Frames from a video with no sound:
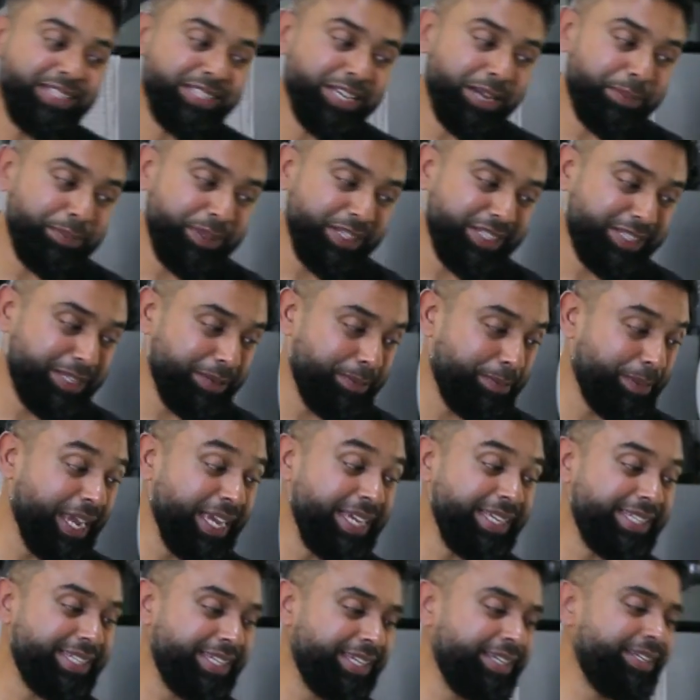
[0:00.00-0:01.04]
up this
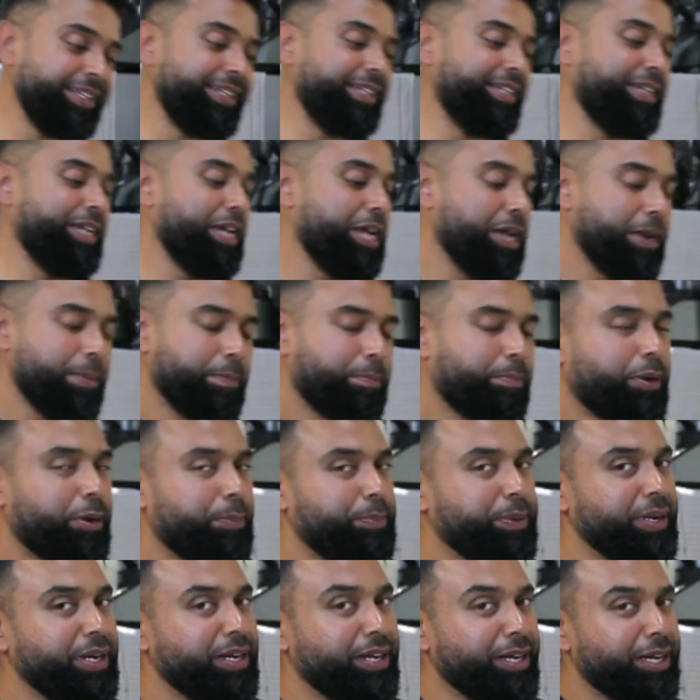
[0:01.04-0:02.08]
amazing,
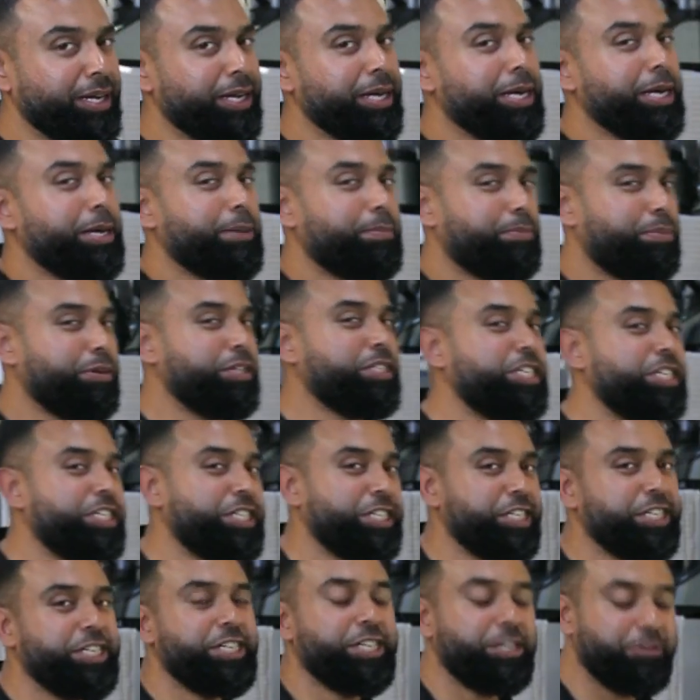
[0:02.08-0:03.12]
popular
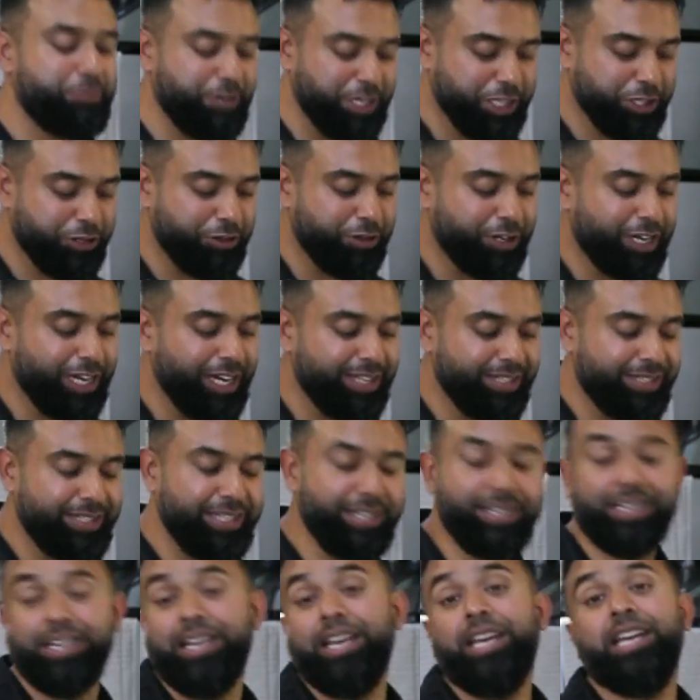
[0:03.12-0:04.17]
British Indian restaurant classic,